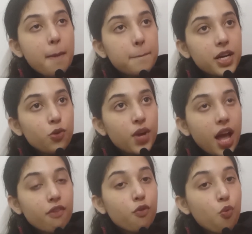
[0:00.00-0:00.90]
But we
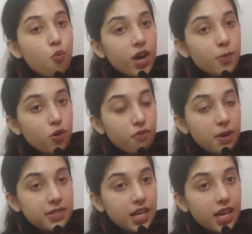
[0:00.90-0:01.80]
have one more
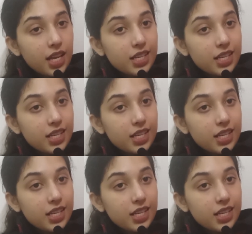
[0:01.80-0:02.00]
website.